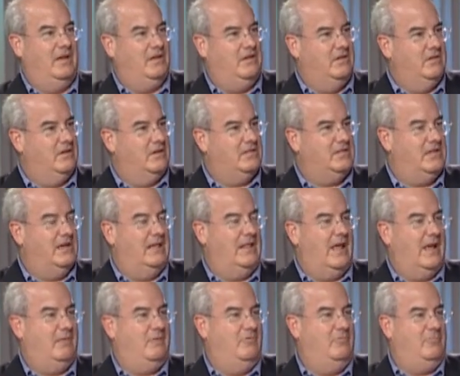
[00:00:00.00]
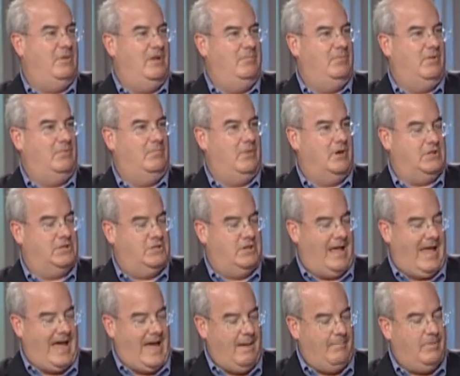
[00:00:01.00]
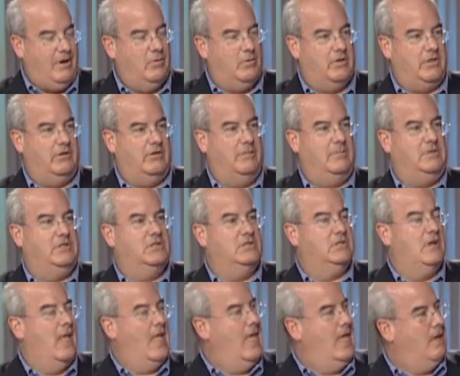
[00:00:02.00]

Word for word: you're going to see a lot of people much happier with their images.